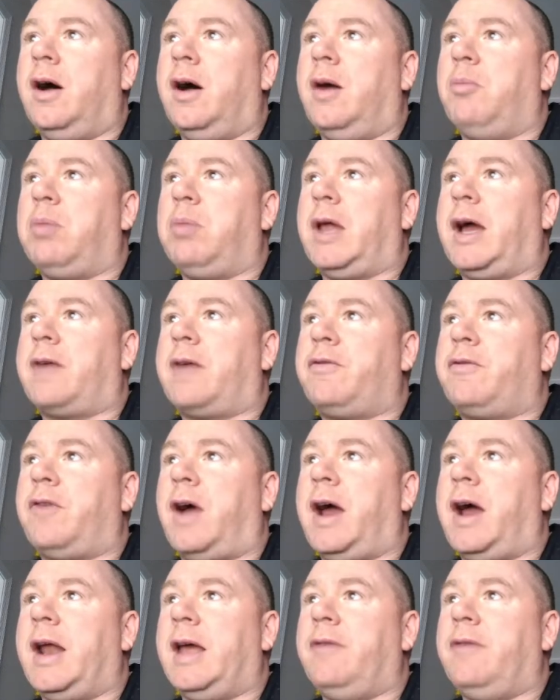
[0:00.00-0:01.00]
Black
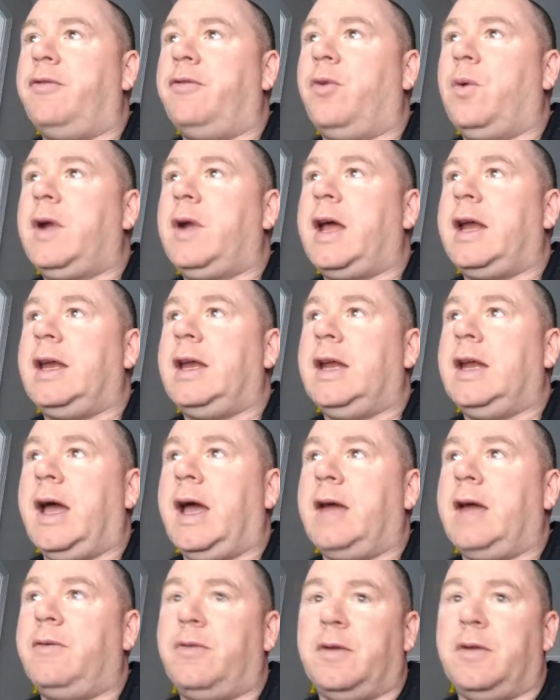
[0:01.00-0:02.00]
Friday,
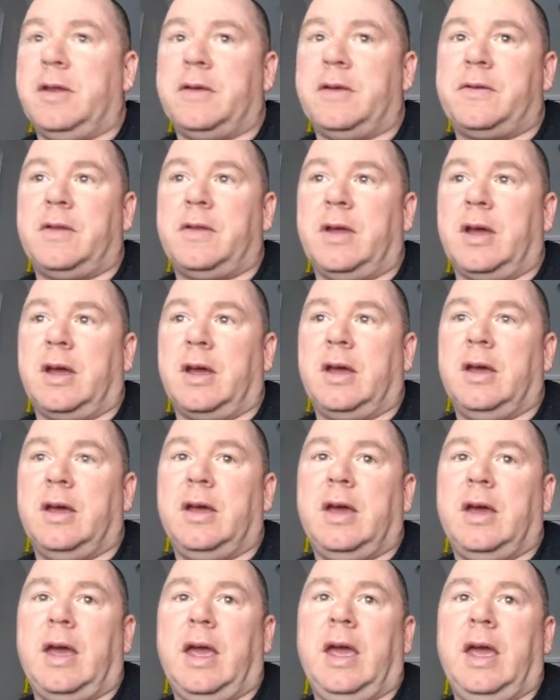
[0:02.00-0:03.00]
$499 for this thing,
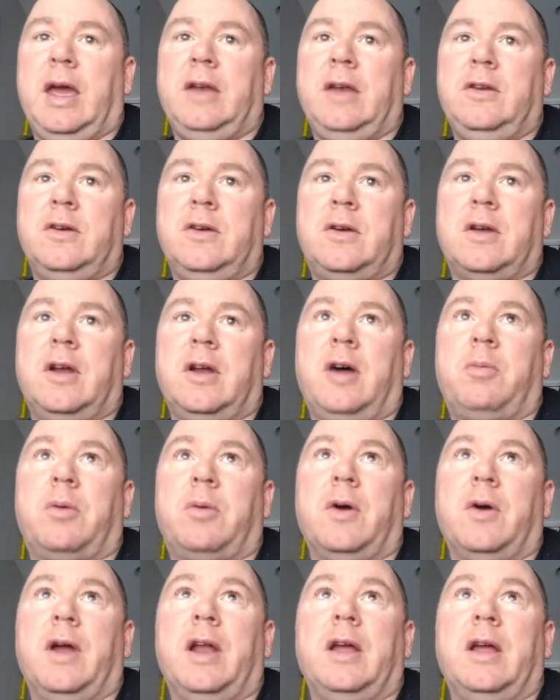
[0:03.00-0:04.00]
and you could
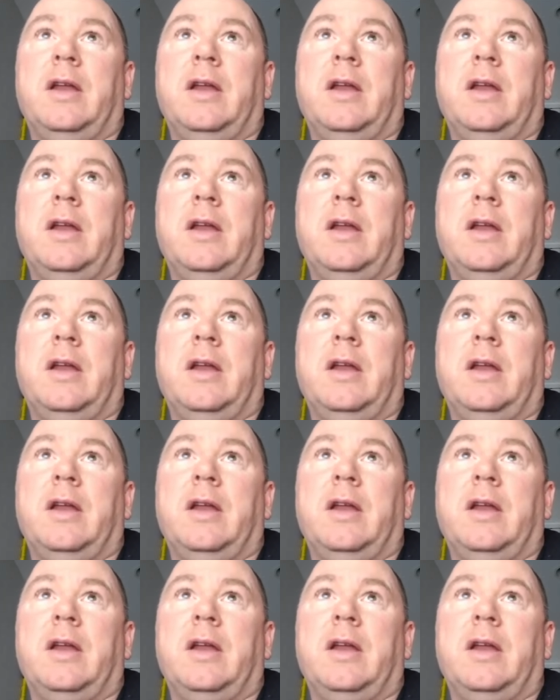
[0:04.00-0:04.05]
upgrade it.